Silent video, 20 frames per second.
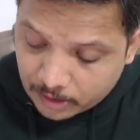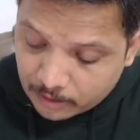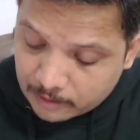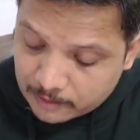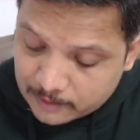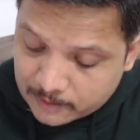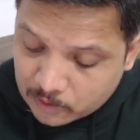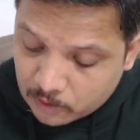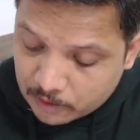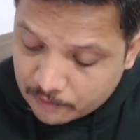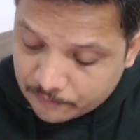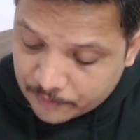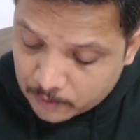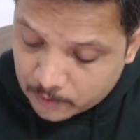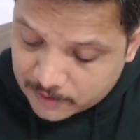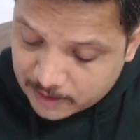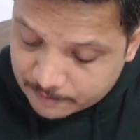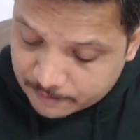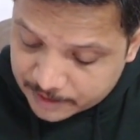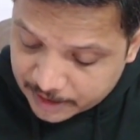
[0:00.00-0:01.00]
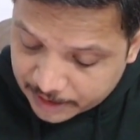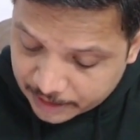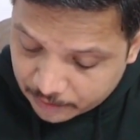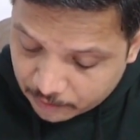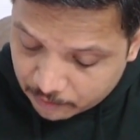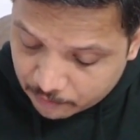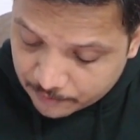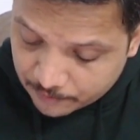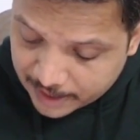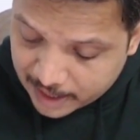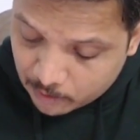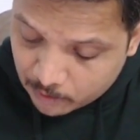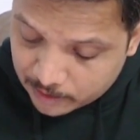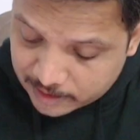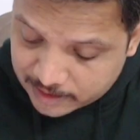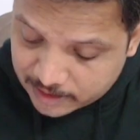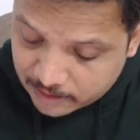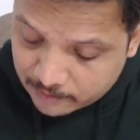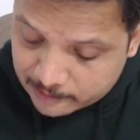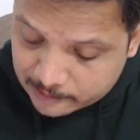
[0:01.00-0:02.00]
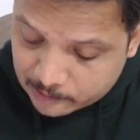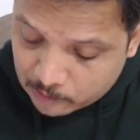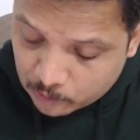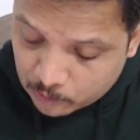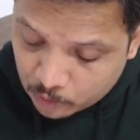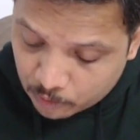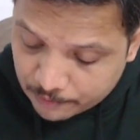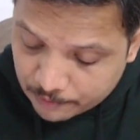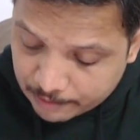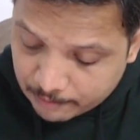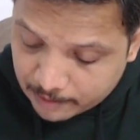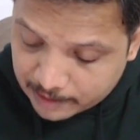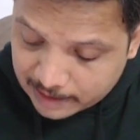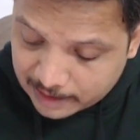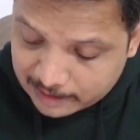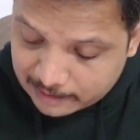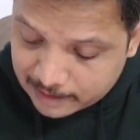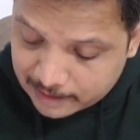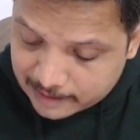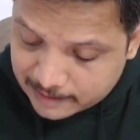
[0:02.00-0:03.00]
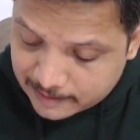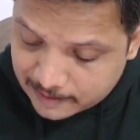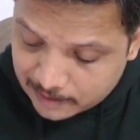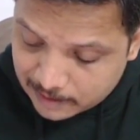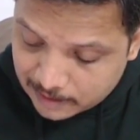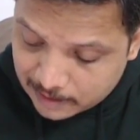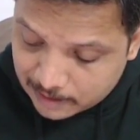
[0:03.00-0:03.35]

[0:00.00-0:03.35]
So if you substitute V out is equals to 2V1 in this,